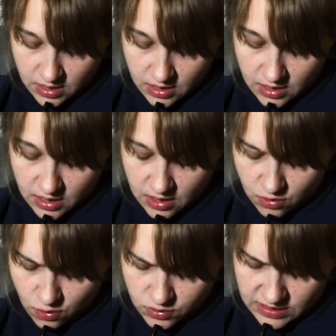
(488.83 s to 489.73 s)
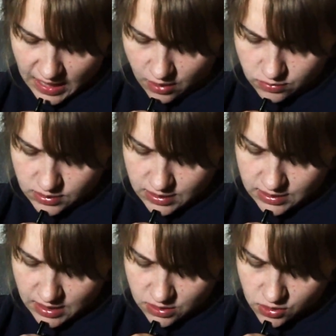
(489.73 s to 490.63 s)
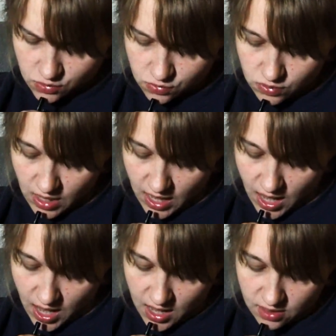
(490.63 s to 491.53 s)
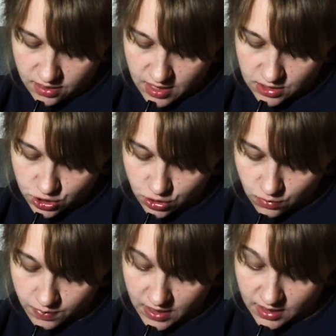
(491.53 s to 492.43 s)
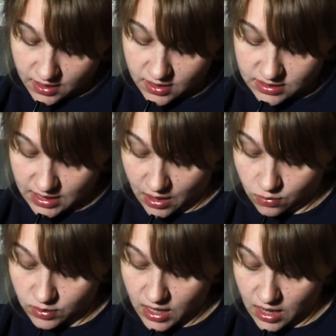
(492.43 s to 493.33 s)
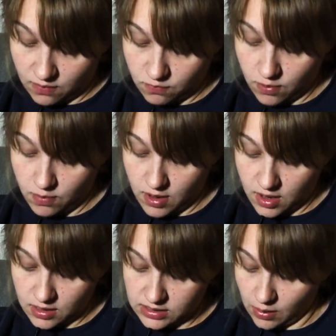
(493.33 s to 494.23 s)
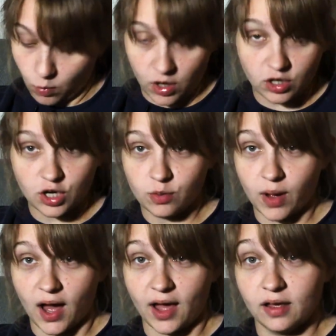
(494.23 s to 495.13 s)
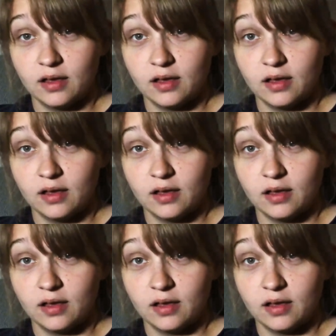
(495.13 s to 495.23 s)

"Hear those sounds?" said Doon. A high, thin chirping sound came from somewhere nearby.